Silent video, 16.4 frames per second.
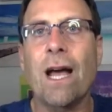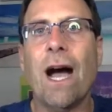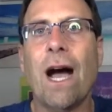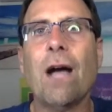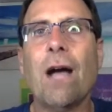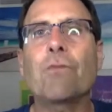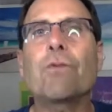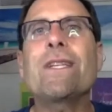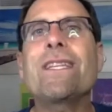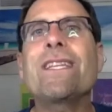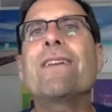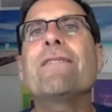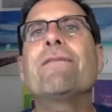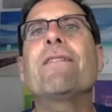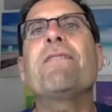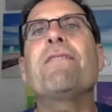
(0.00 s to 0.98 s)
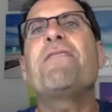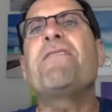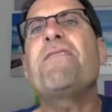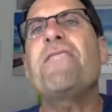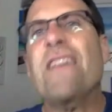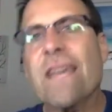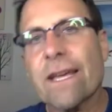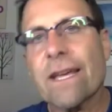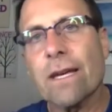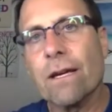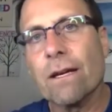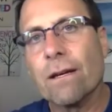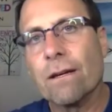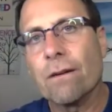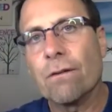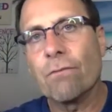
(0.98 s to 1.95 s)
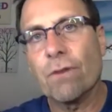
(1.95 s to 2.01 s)
I wouldn't give a fig,
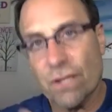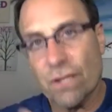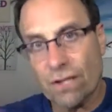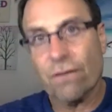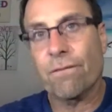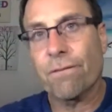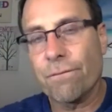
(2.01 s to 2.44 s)
which is a